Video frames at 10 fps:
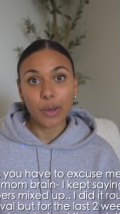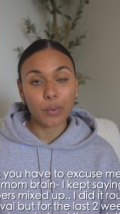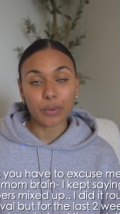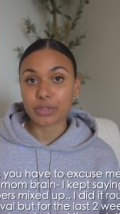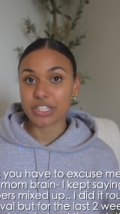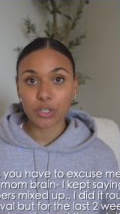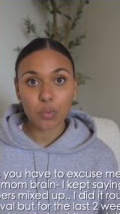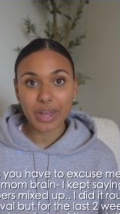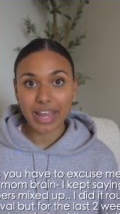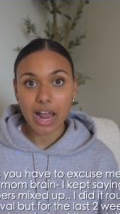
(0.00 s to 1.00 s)
We were still
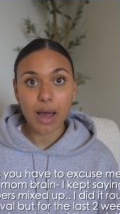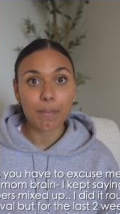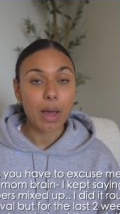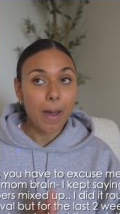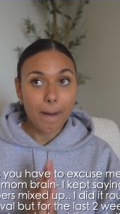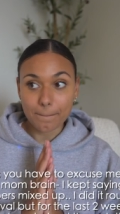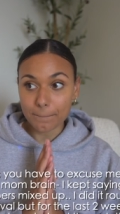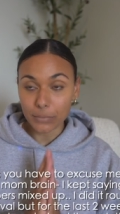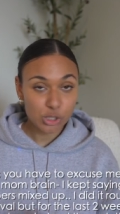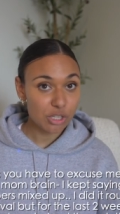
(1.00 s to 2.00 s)
waking up
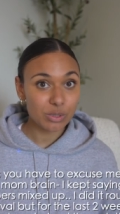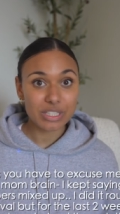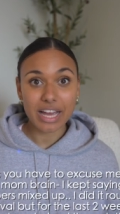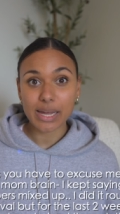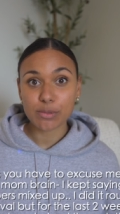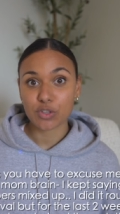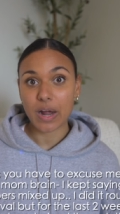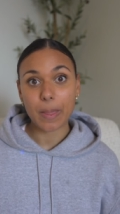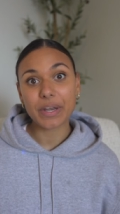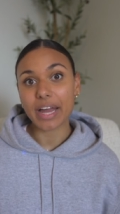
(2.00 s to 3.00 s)
multiple times
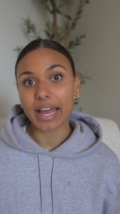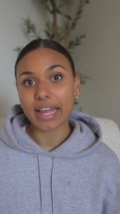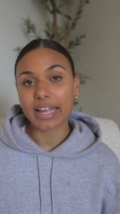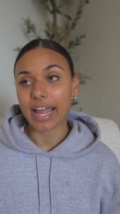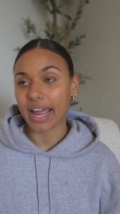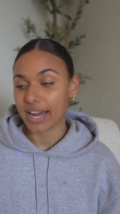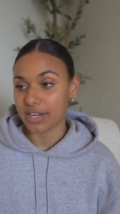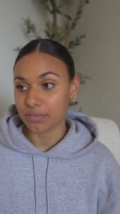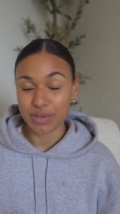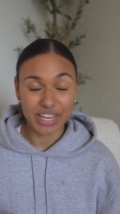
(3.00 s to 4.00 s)
throughout the night
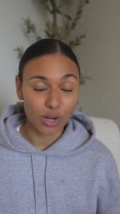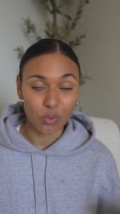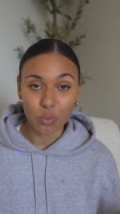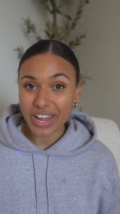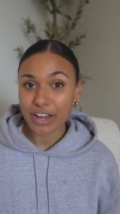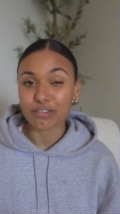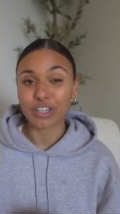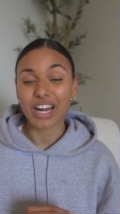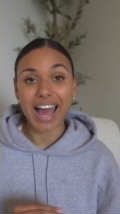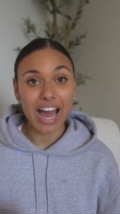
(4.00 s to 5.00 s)
and being awake
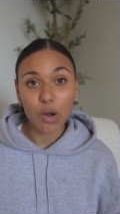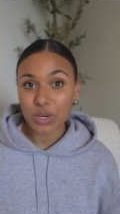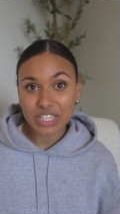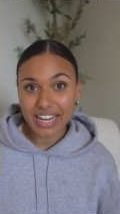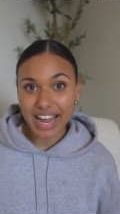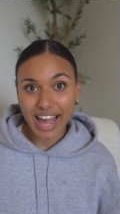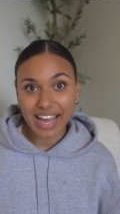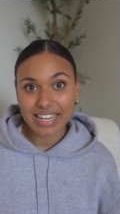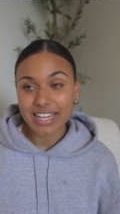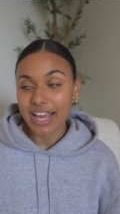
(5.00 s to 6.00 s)
for hours on
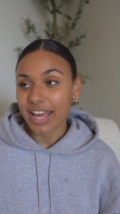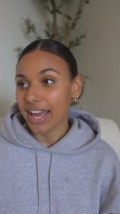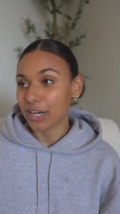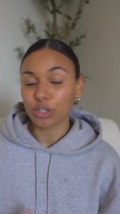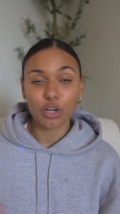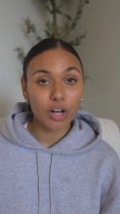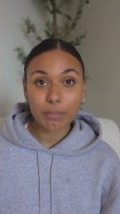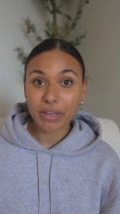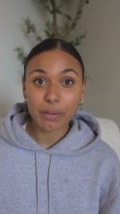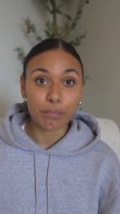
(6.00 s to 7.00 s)
end, and along
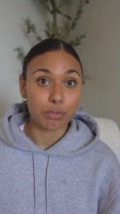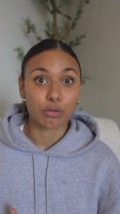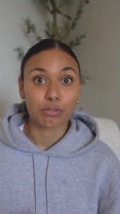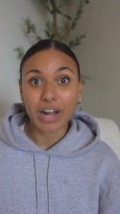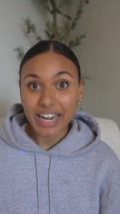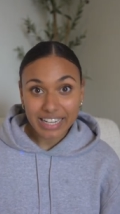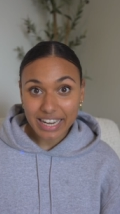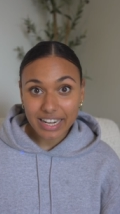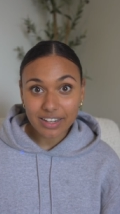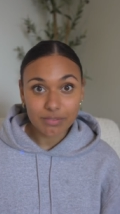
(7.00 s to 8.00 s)
being
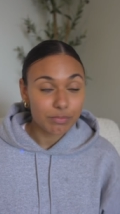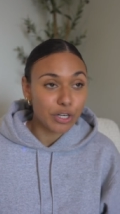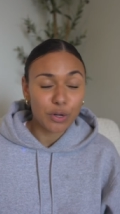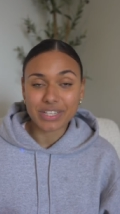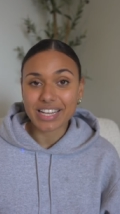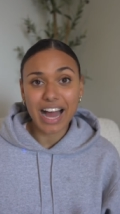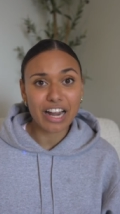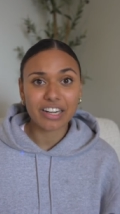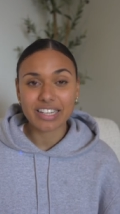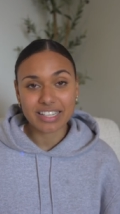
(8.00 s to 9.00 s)
pregnant, you know, the
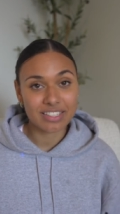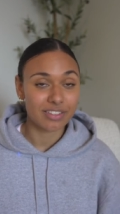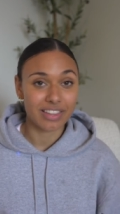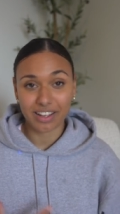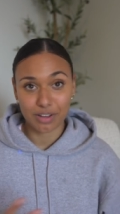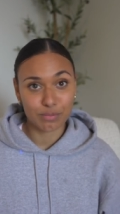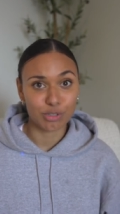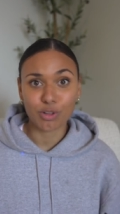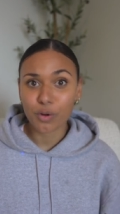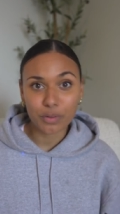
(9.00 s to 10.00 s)
tiredness that comes
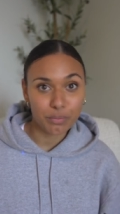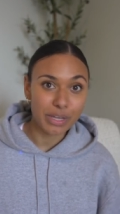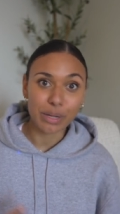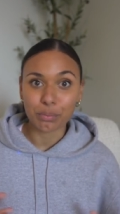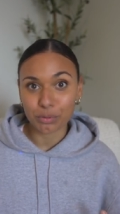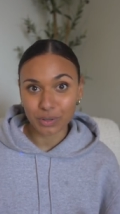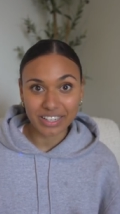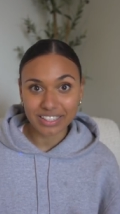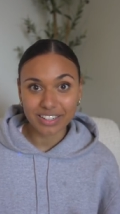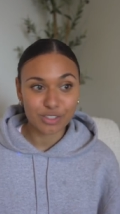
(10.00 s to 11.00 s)
along with being
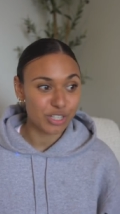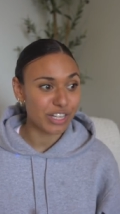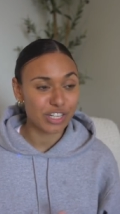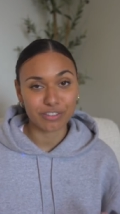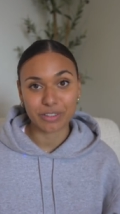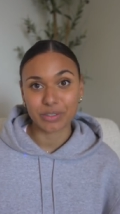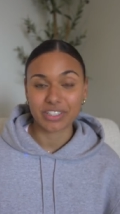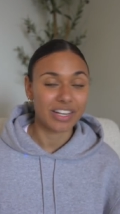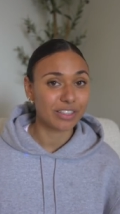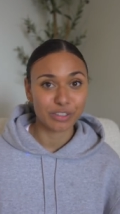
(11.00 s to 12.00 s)
pregnant, chasing around a
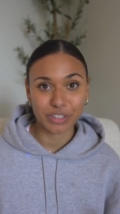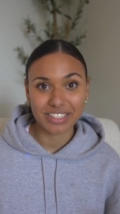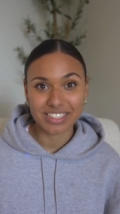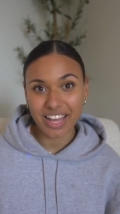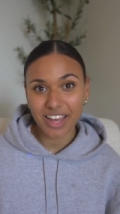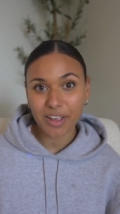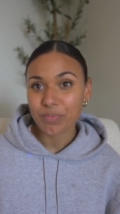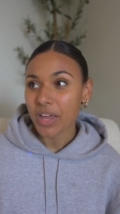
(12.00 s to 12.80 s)
toddler in the day.